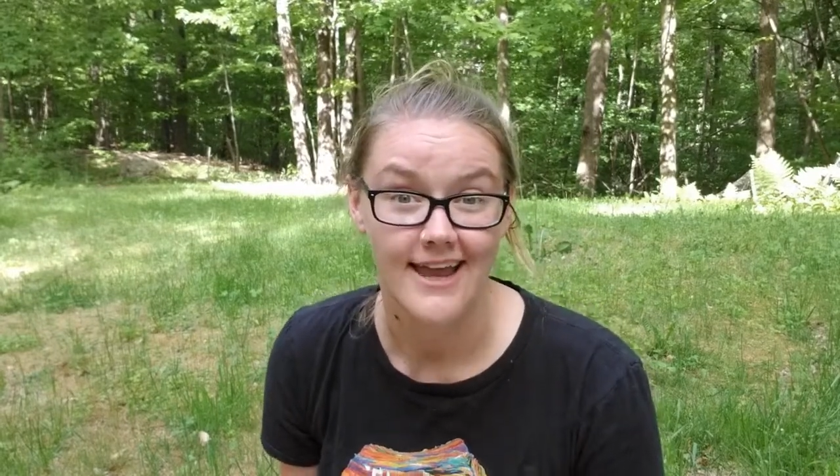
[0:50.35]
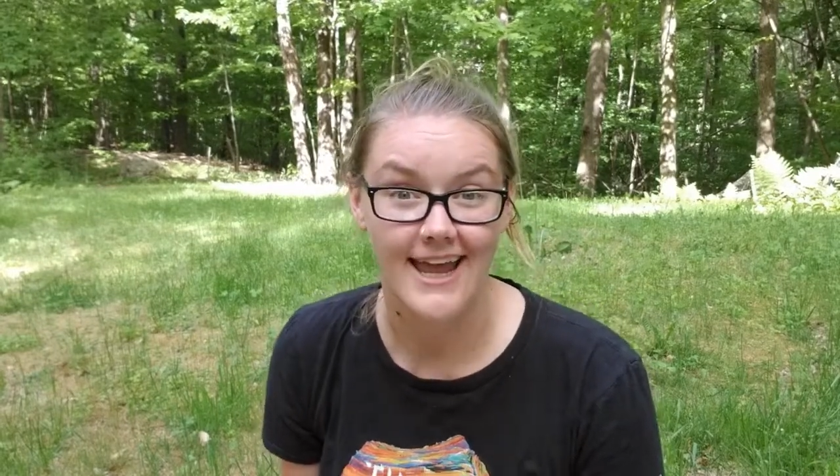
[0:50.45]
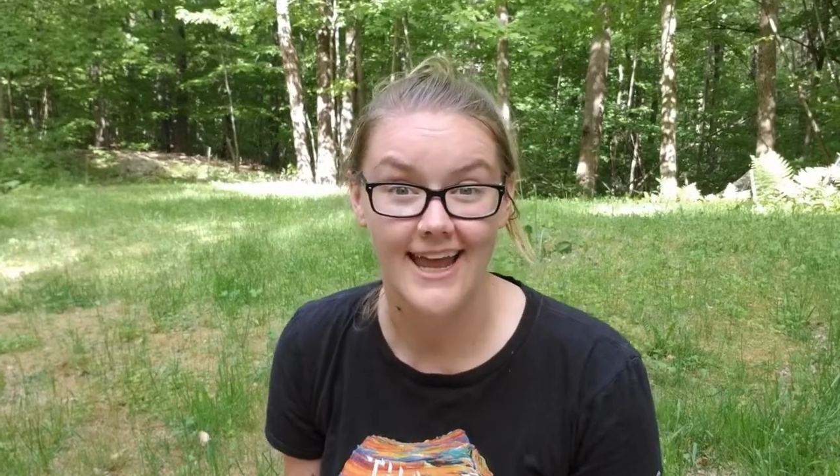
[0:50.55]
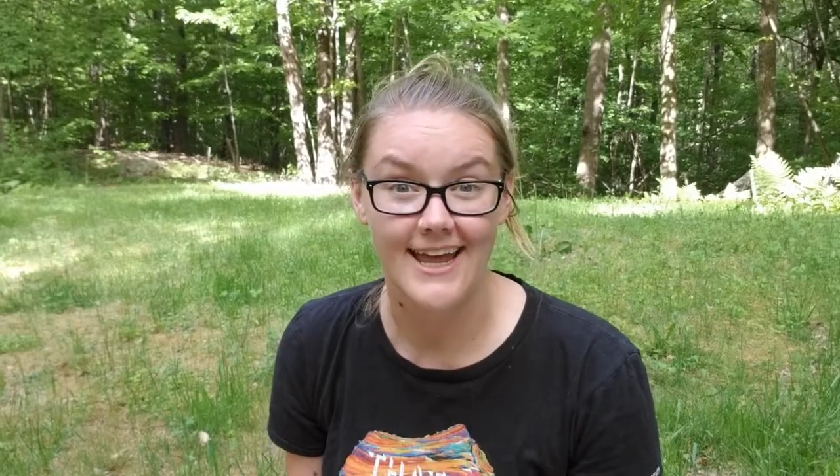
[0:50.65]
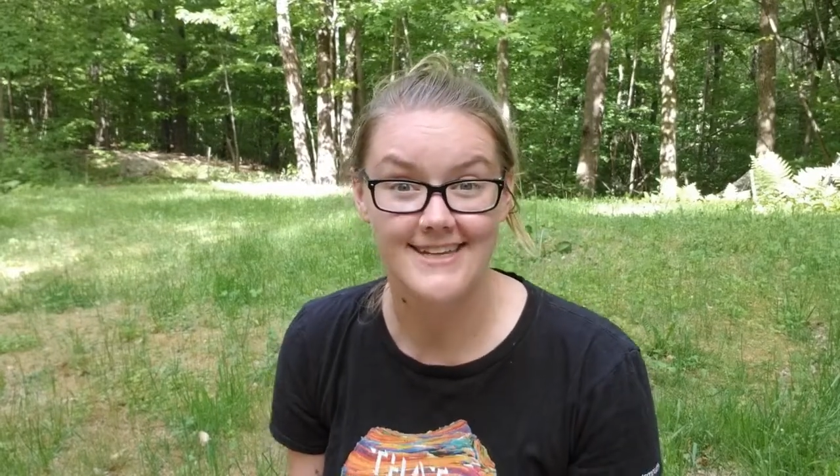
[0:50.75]

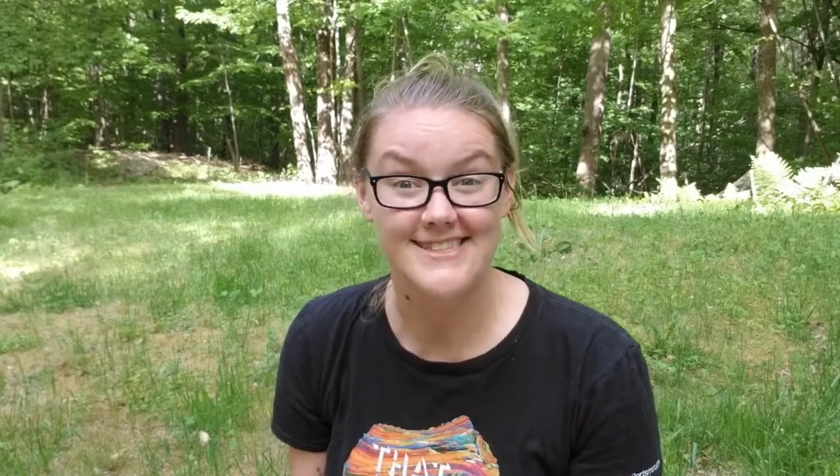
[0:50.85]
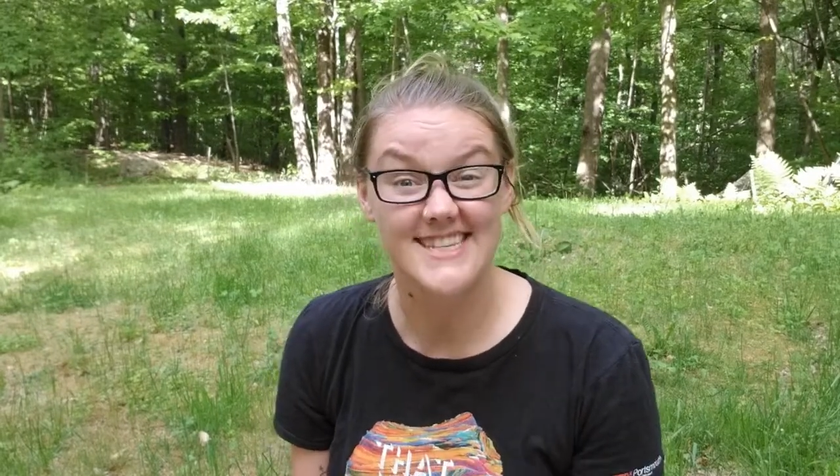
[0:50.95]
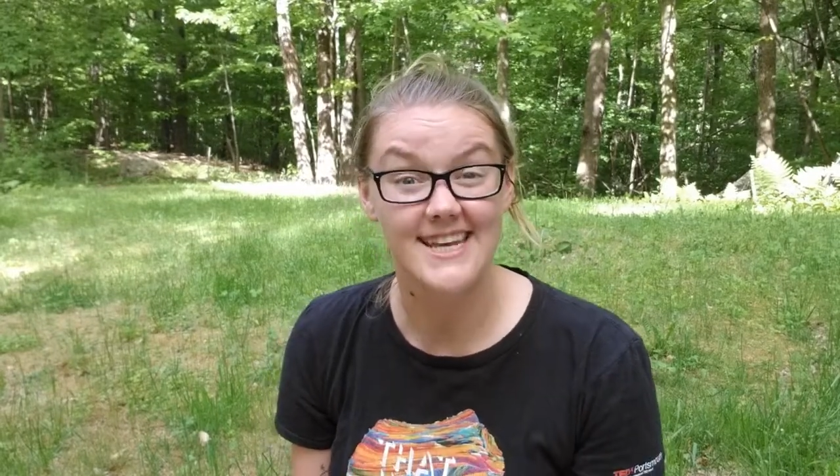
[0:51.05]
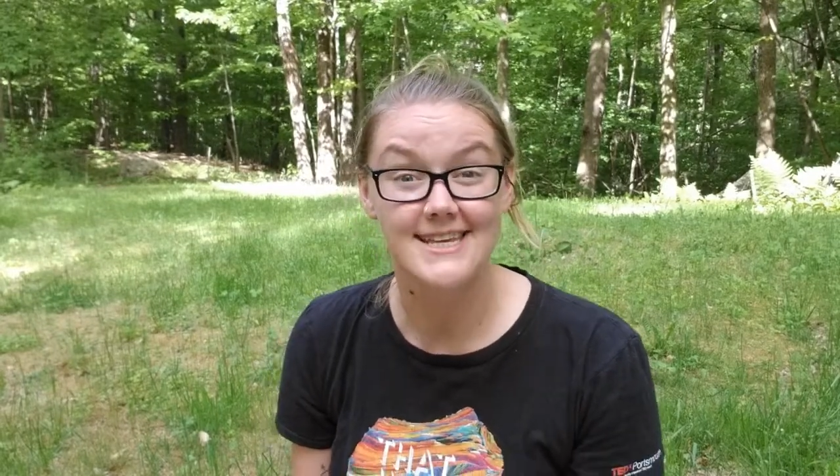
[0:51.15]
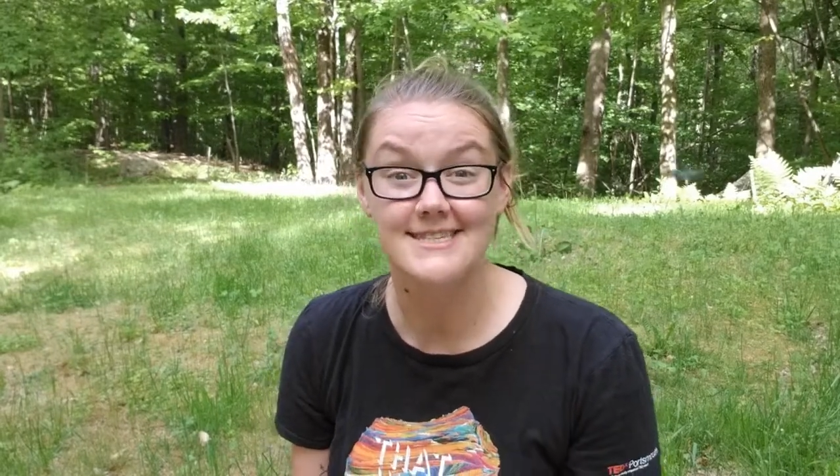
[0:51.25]
and
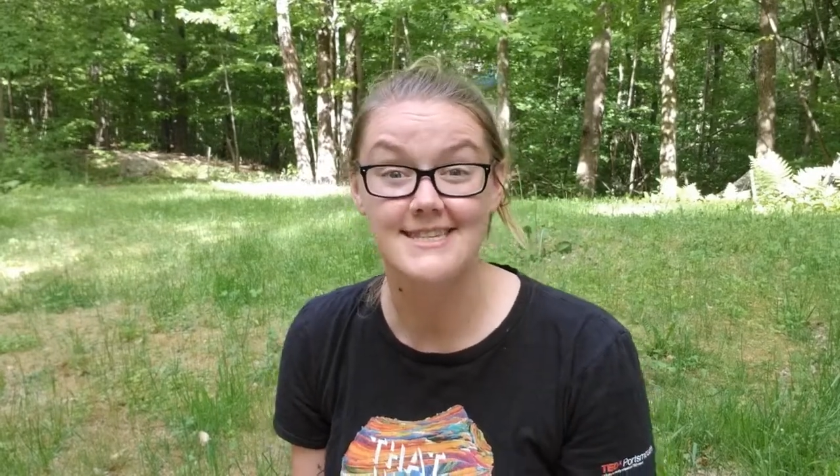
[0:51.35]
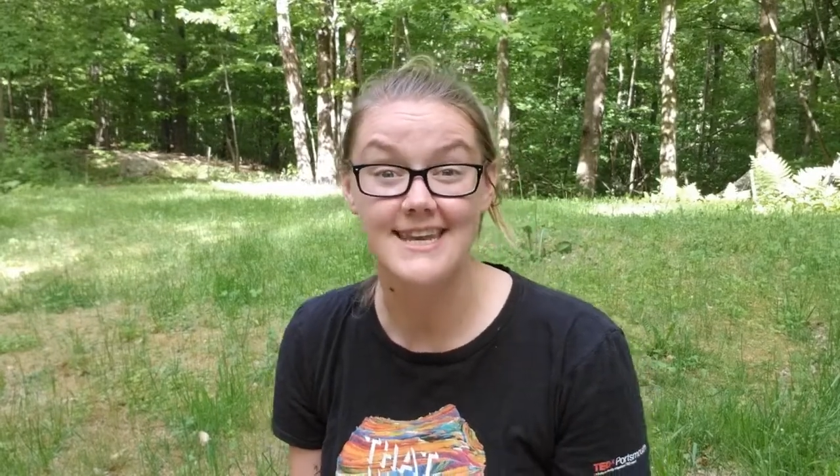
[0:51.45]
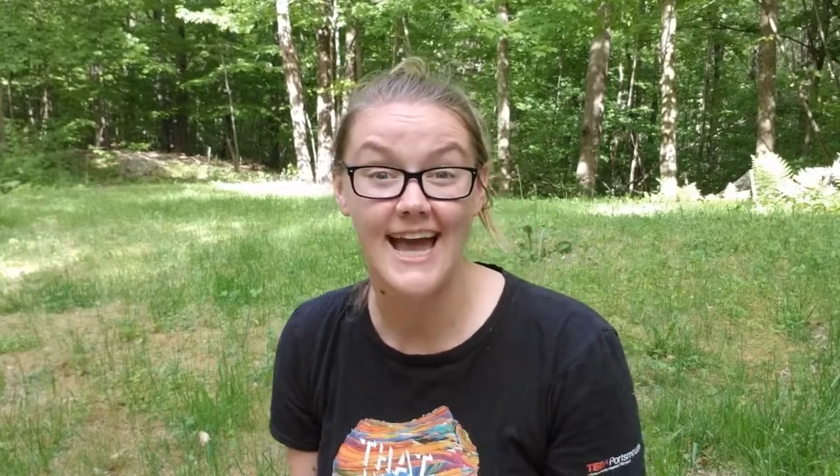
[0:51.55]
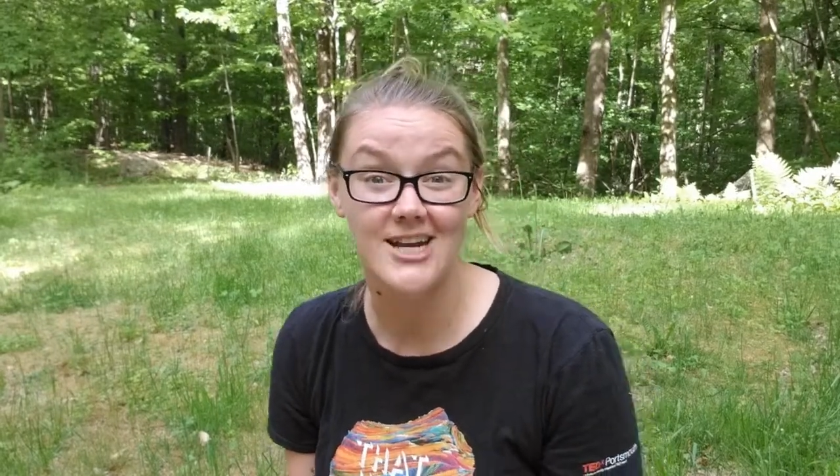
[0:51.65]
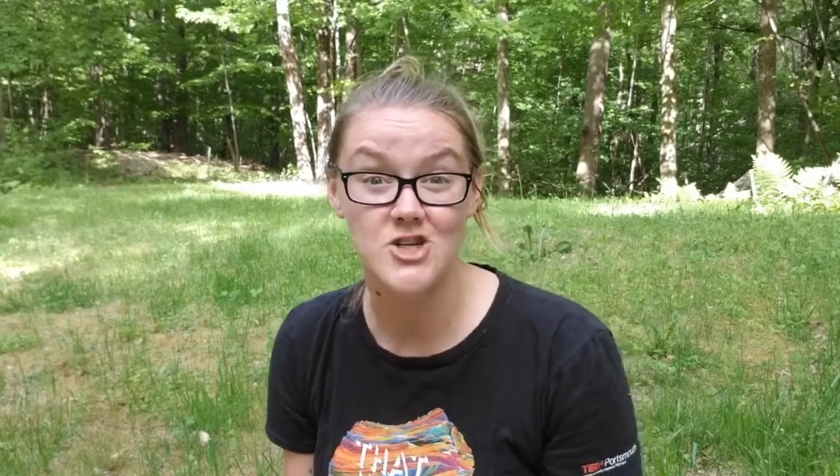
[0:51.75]
studies
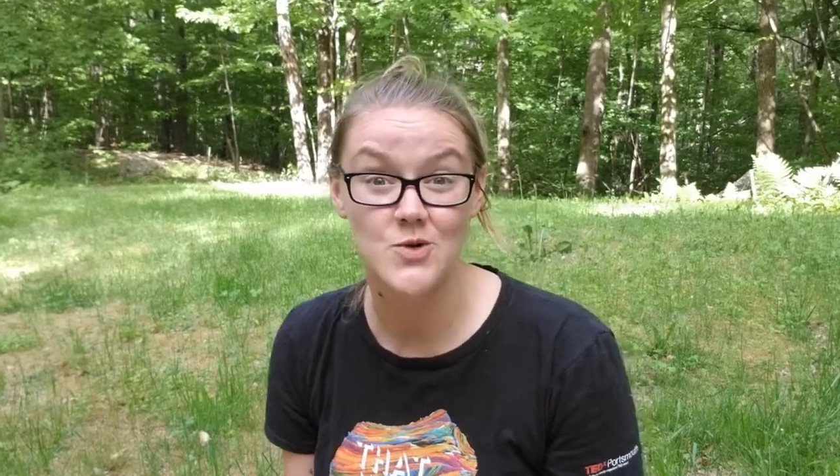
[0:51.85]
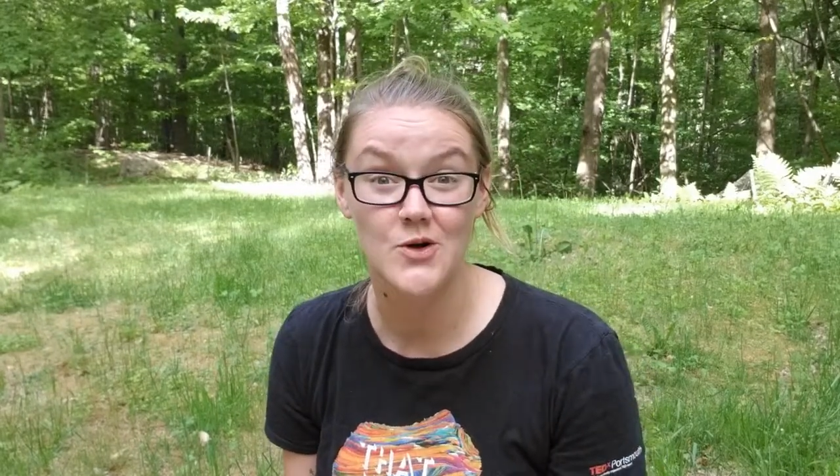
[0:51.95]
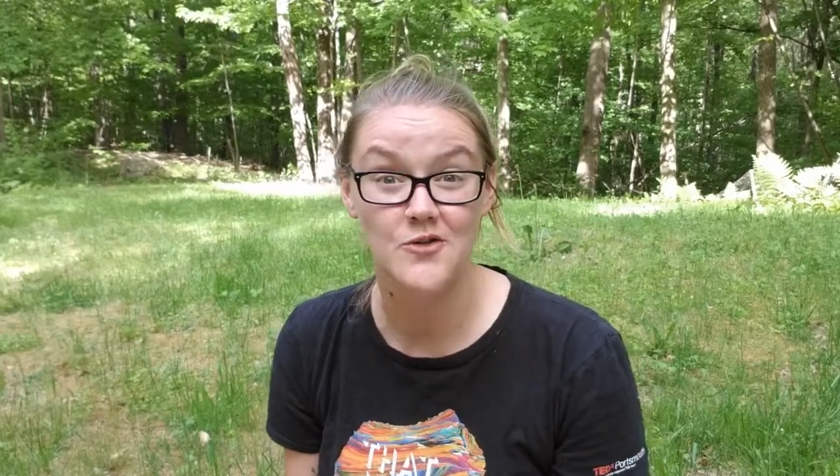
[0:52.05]
natural